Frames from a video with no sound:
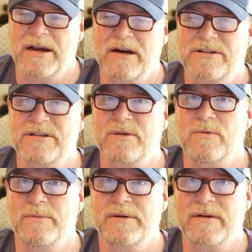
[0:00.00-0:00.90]
Harris is a
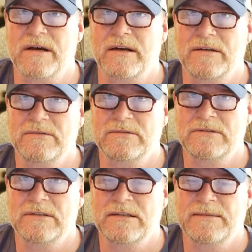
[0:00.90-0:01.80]
woman of color.
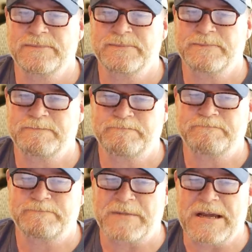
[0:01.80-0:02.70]

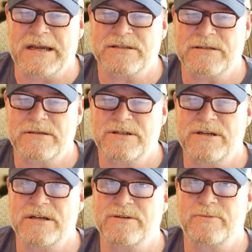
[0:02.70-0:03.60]
Yes,
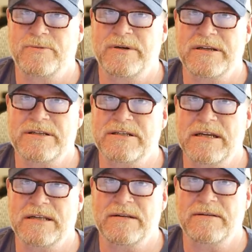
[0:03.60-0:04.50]
she has really
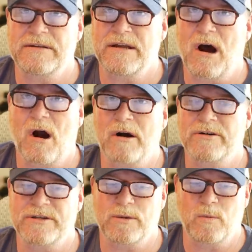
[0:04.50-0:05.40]
seen the, the
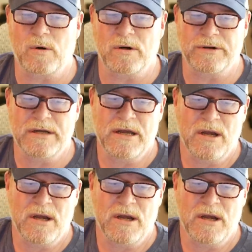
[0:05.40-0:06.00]
horrors in the world.